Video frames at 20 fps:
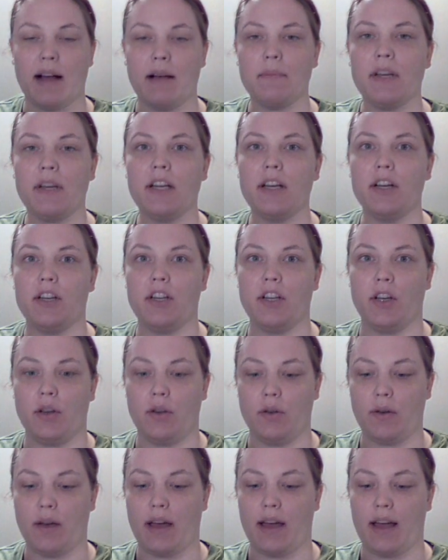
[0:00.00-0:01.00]
I'm going to
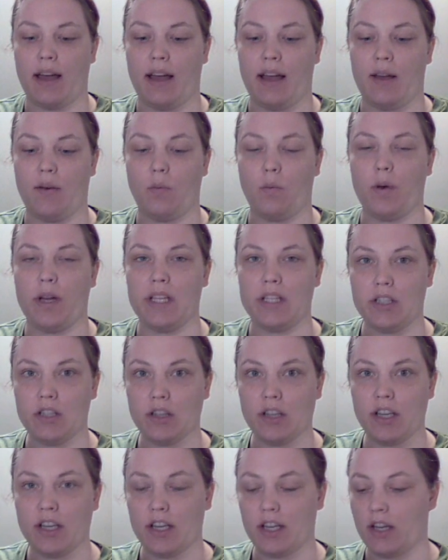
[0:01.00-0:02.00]
do a witch
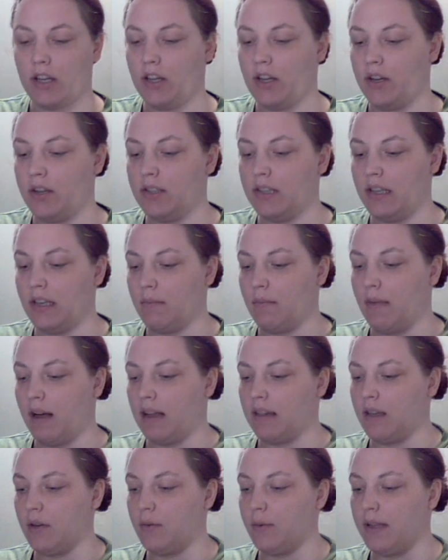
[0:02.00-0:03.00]
look using my
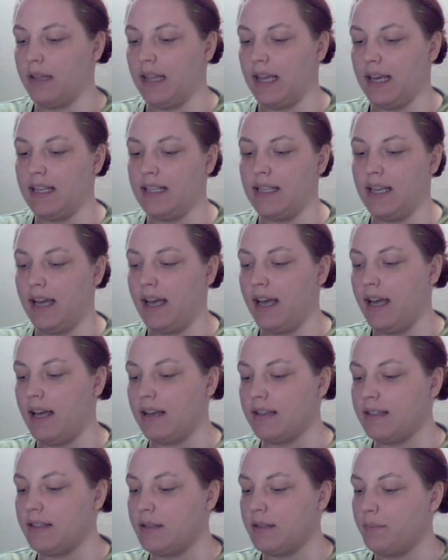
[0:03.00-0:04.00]
liquid
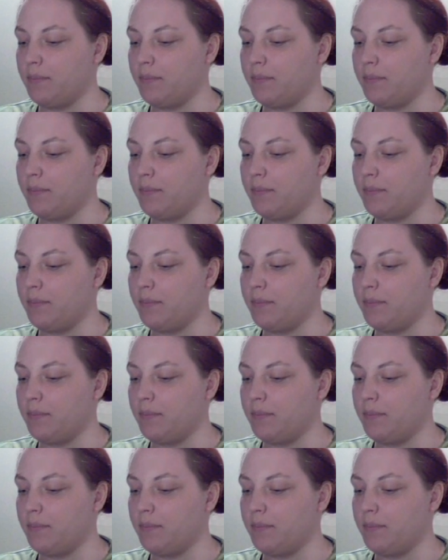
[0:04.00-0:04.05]
latex.